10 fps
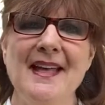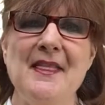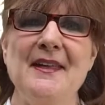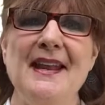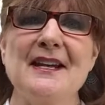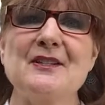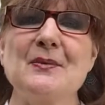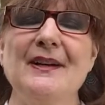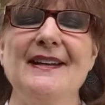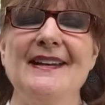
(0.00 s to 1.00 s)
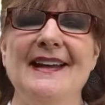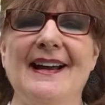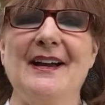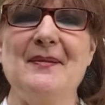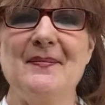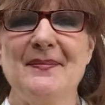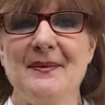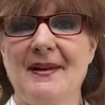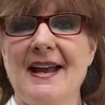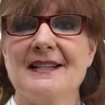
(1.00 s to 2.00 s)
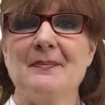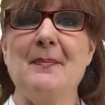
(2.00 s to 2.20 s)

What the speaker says: The next one, the next